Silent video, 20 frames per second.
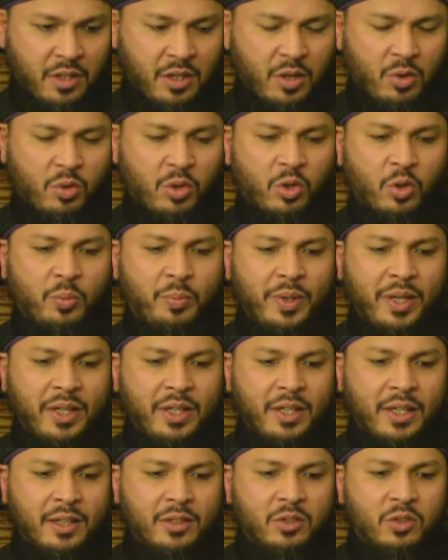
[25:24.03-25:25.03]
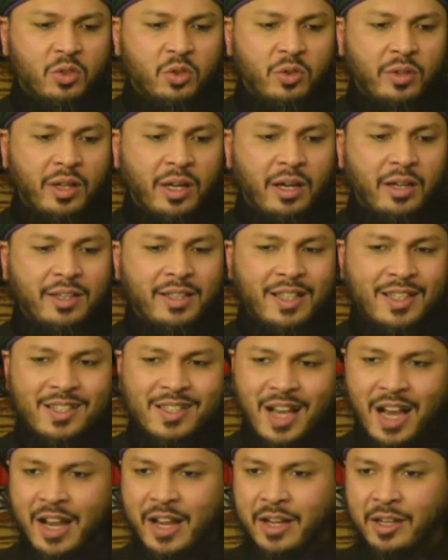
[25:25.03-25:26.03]
who are obedient to their
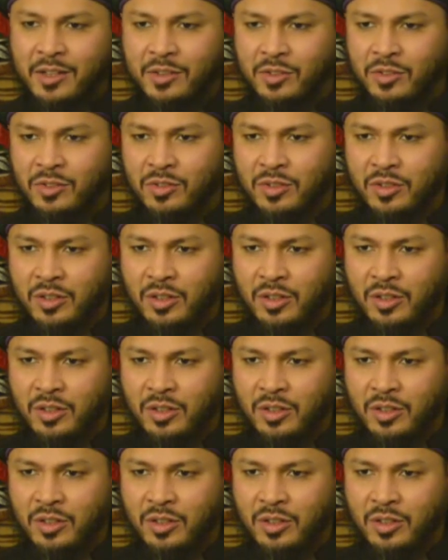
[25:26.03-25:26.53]
desires,